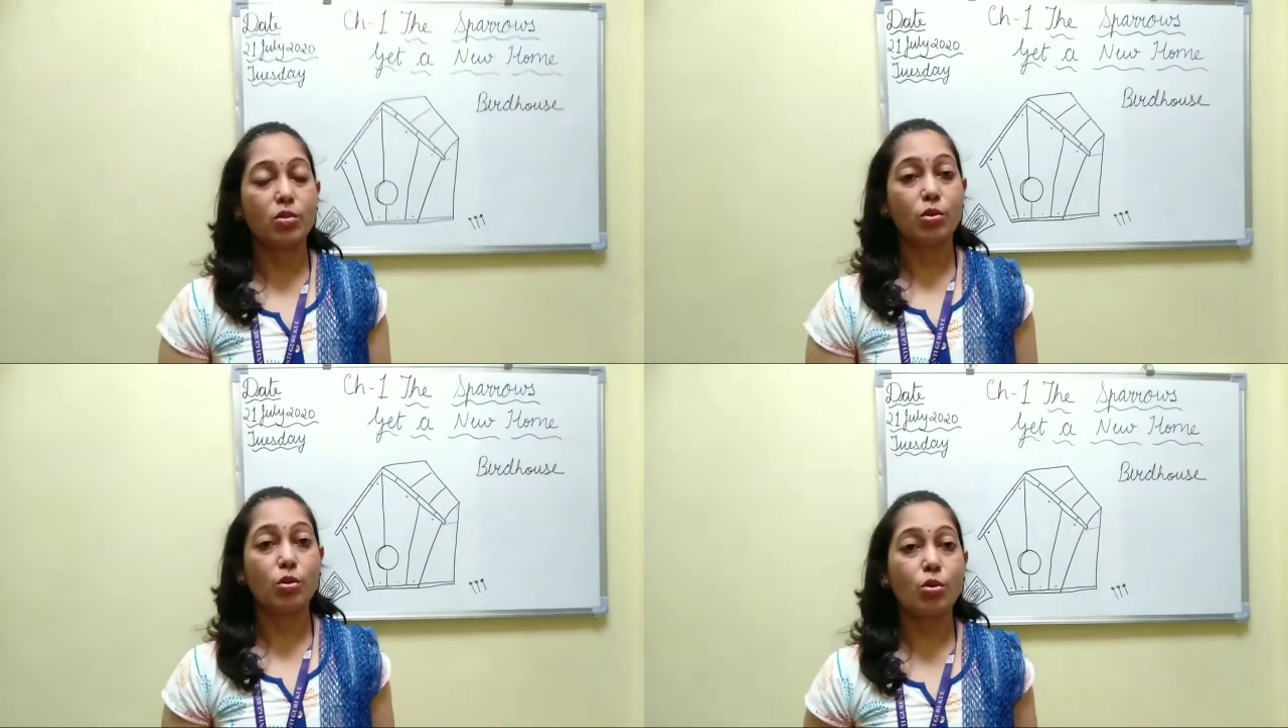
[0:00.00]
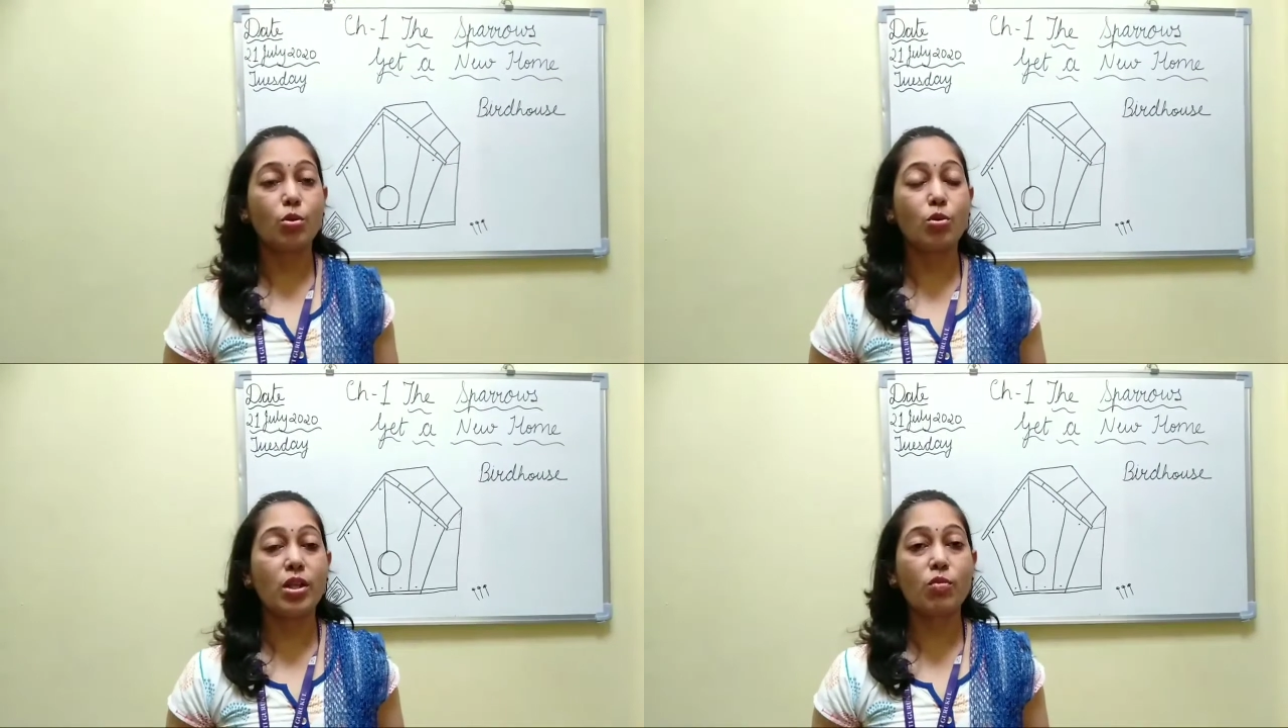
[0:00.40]
So you
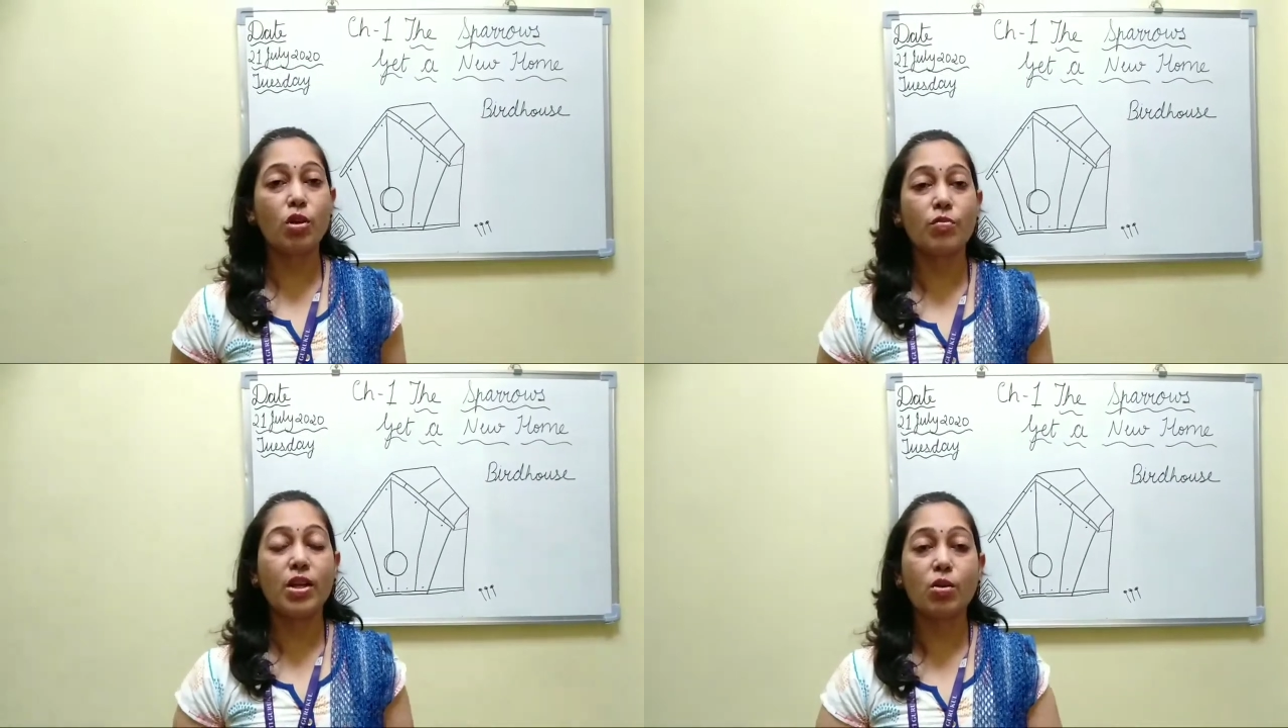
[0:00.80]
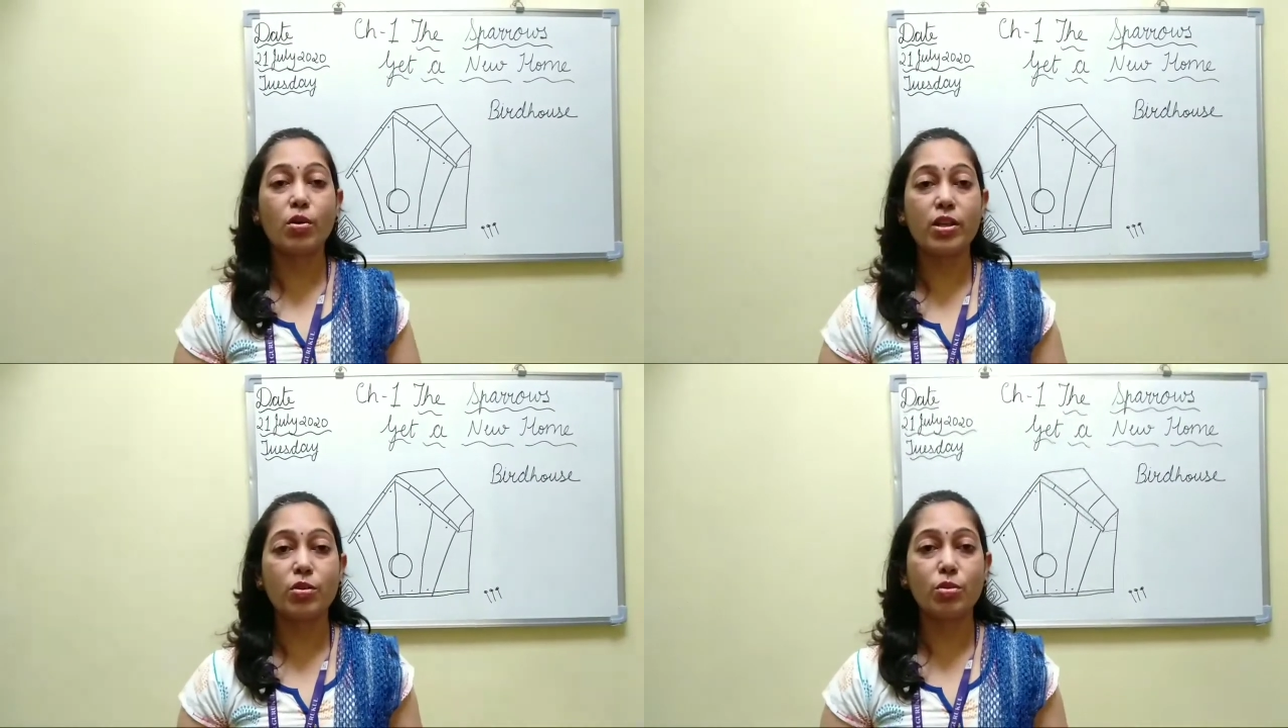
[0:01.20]
know today what we are
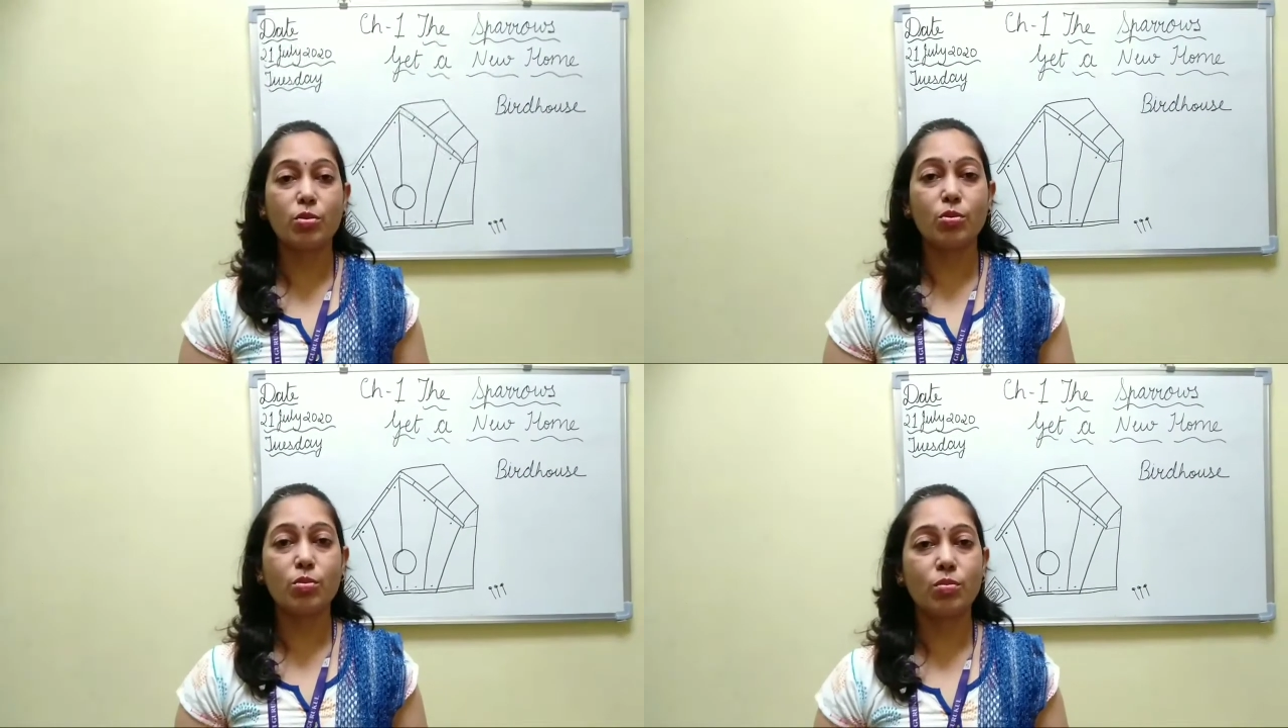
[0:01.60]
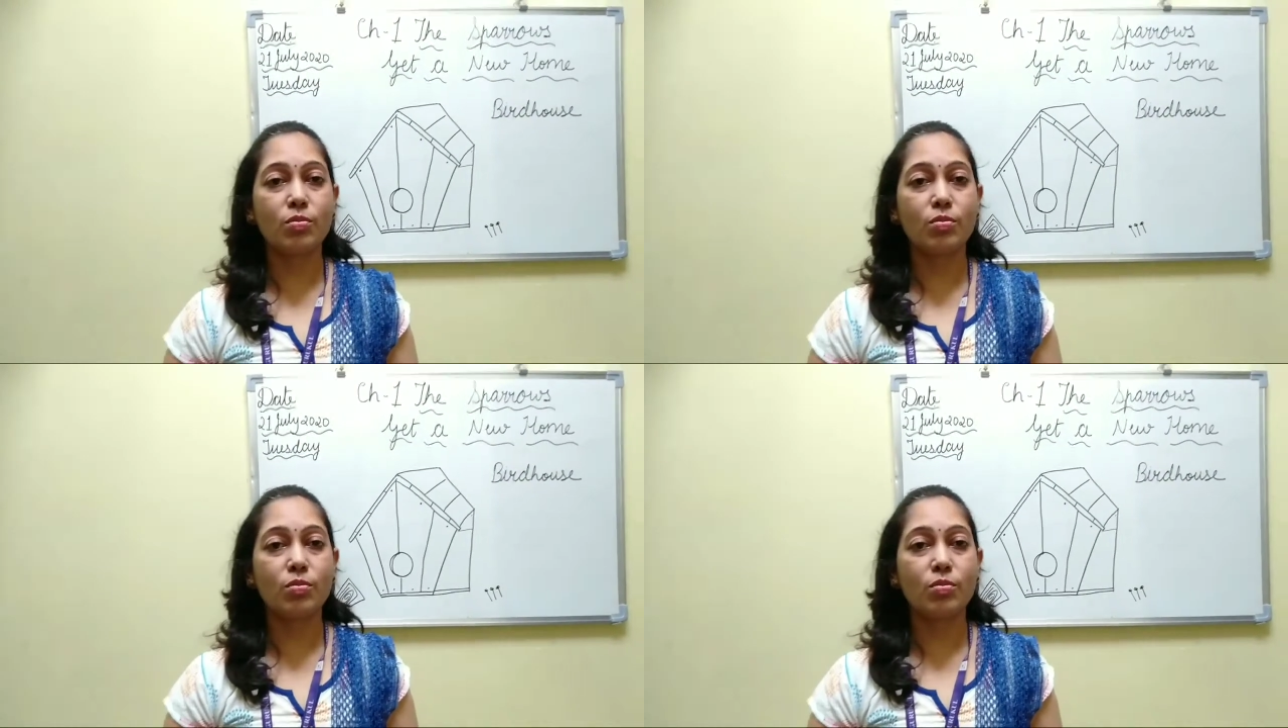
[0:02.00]
going to do?